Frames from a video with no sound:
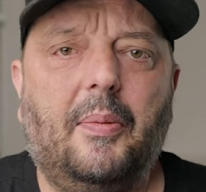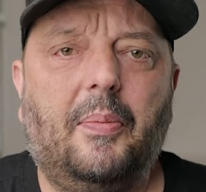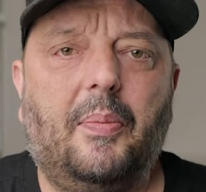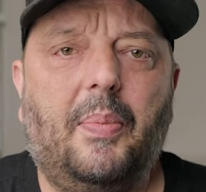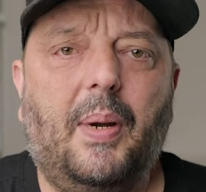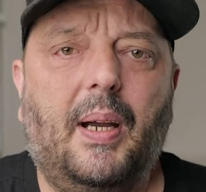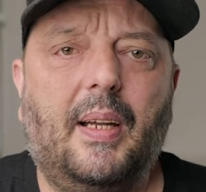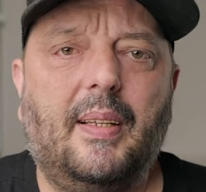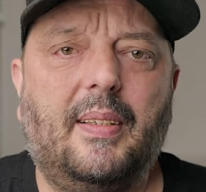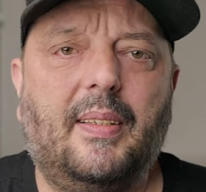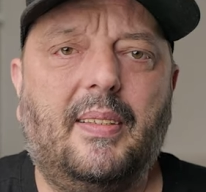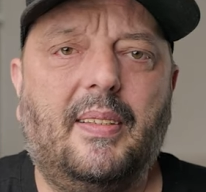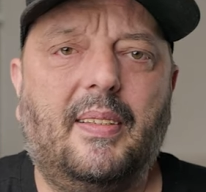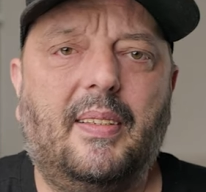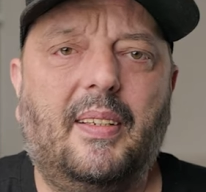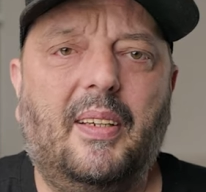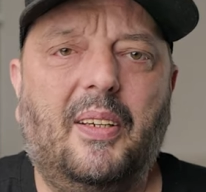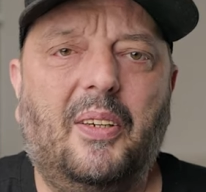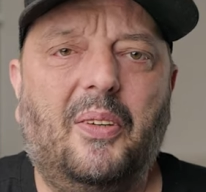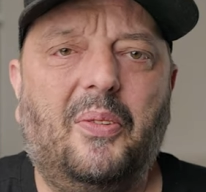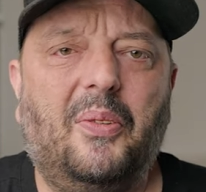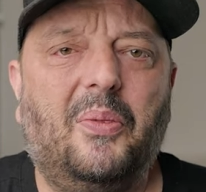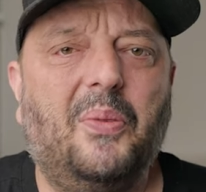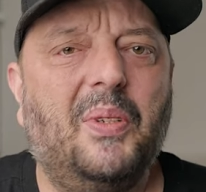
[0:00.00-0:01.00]
but
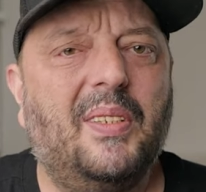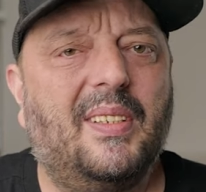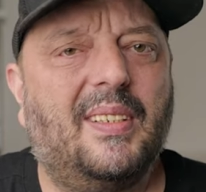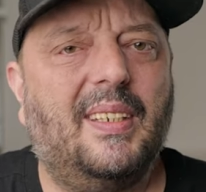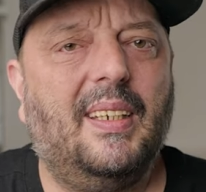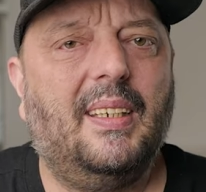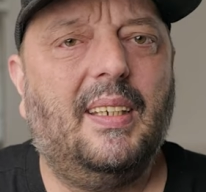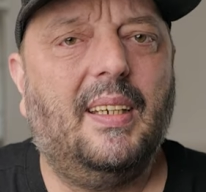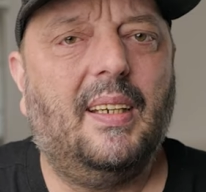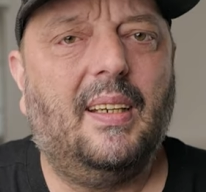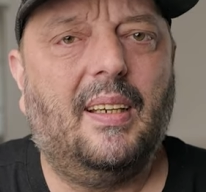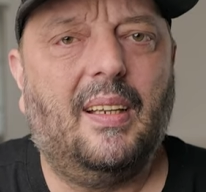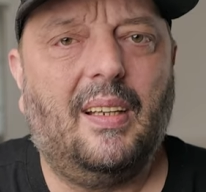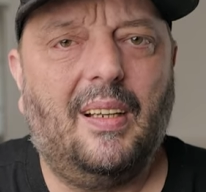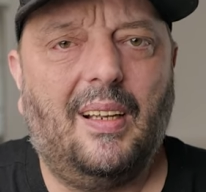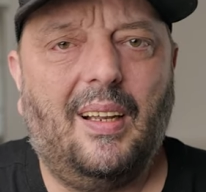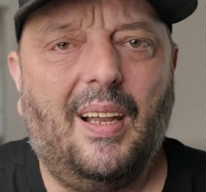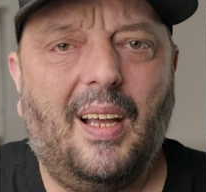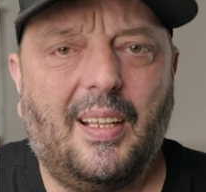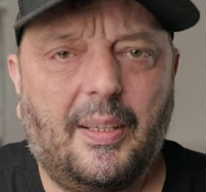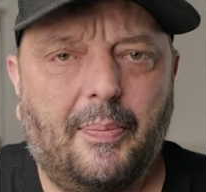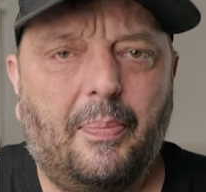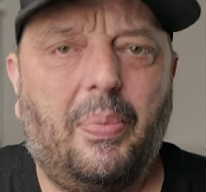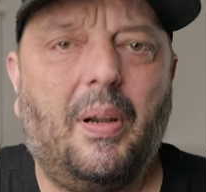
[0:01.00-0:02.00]
with the
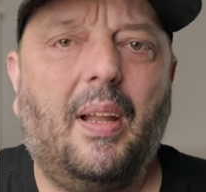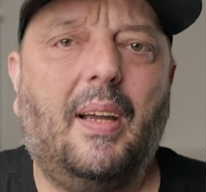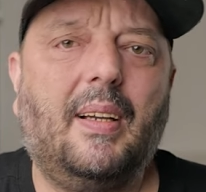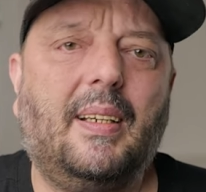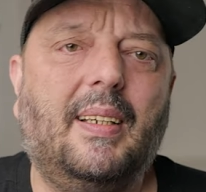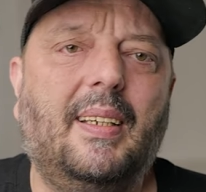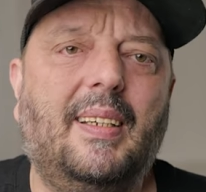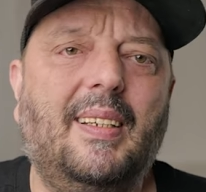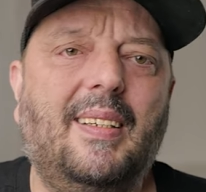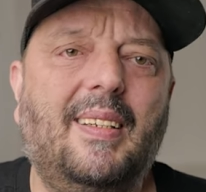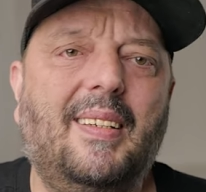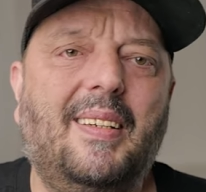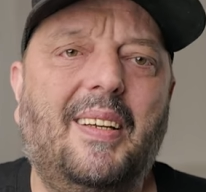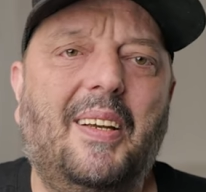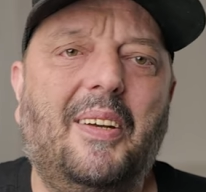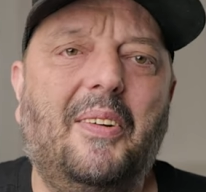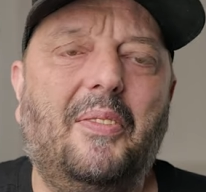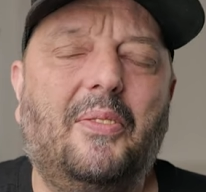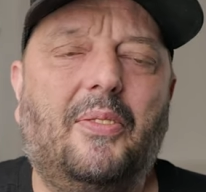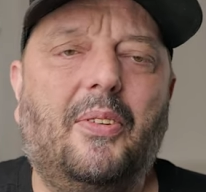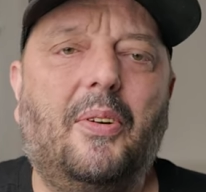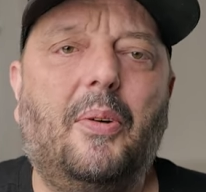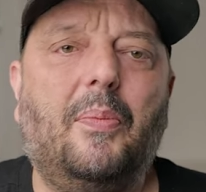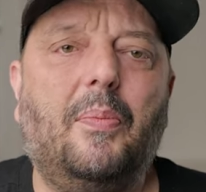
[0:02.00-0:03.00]
LUT plugin
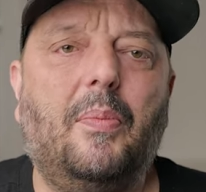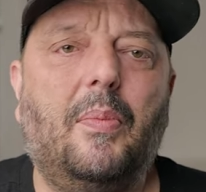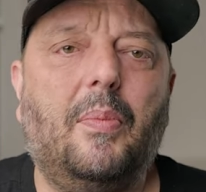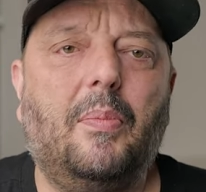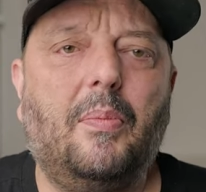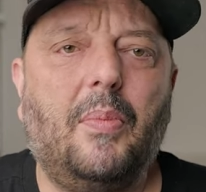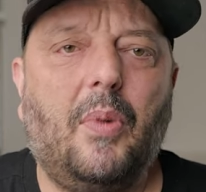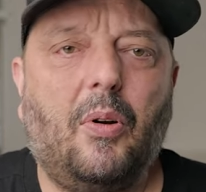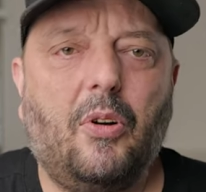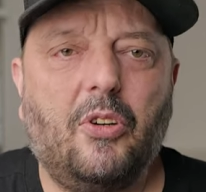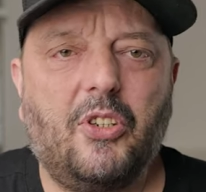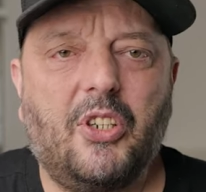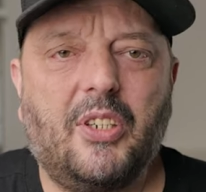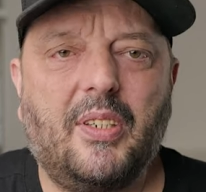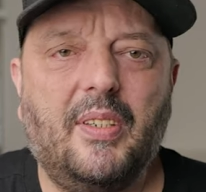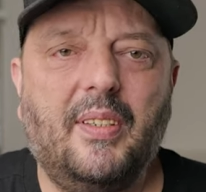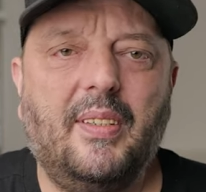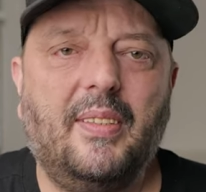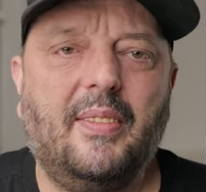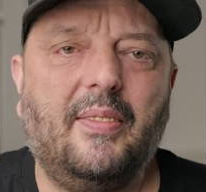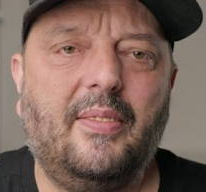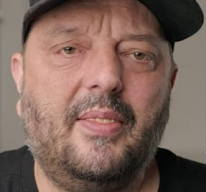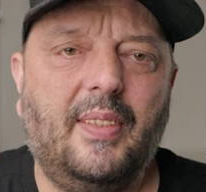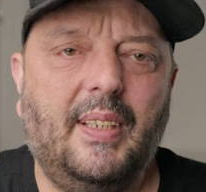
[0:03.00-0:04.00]
from
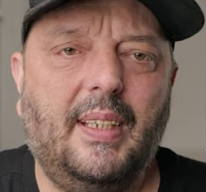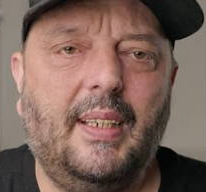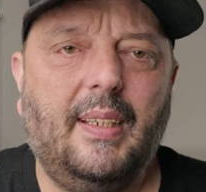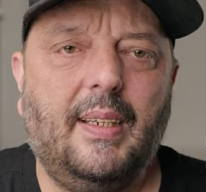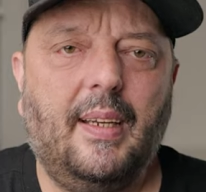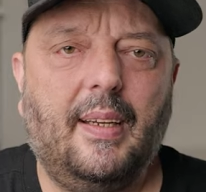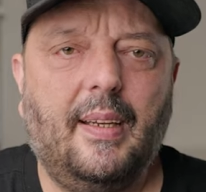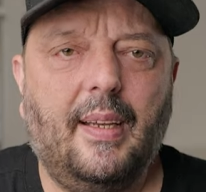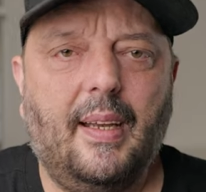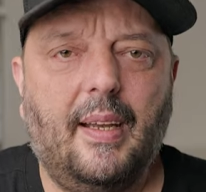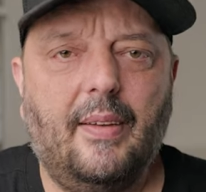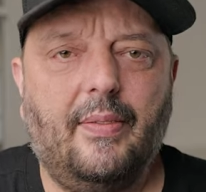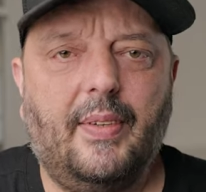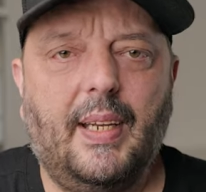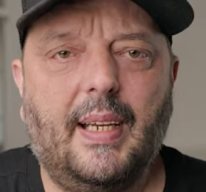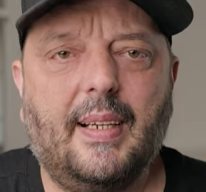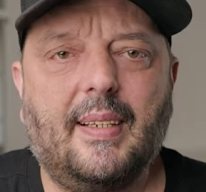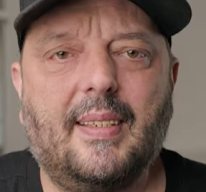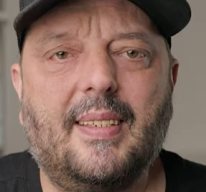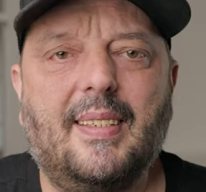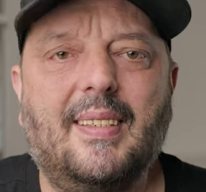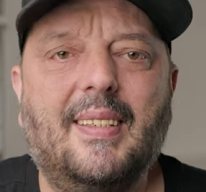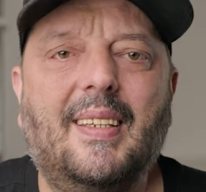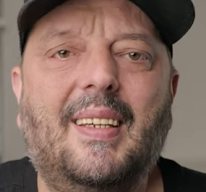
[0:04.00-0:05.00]
Motion
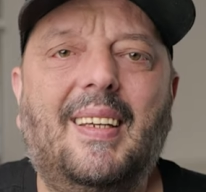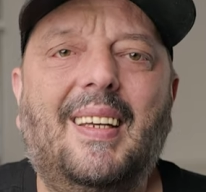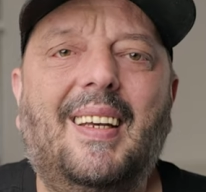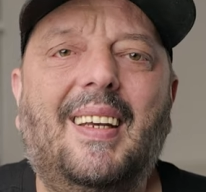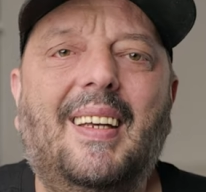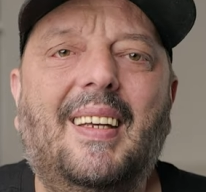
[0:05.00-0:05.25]
VFX,